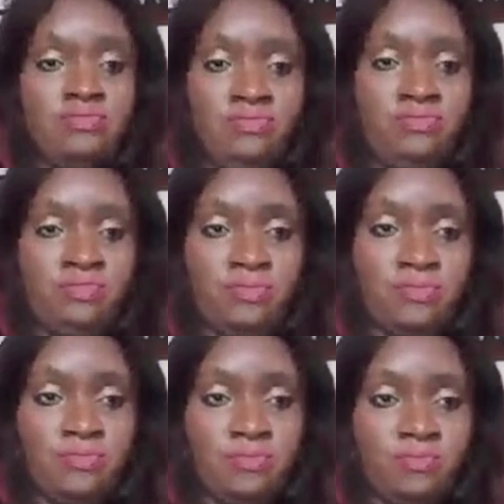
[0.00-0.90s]

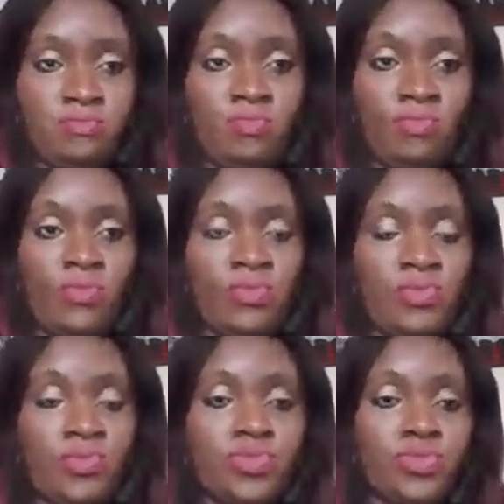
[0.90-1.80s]

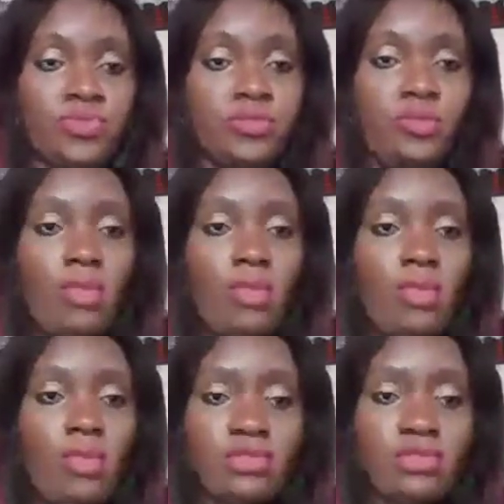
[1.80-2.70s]

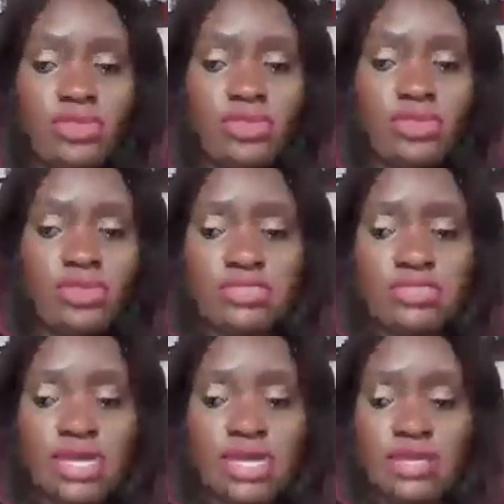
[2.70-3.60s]

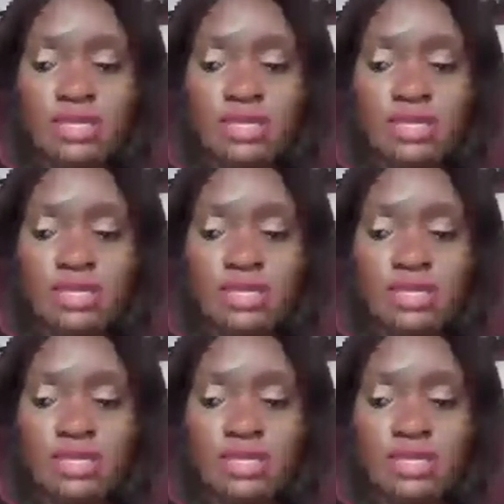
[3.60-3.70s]
(no one is talking)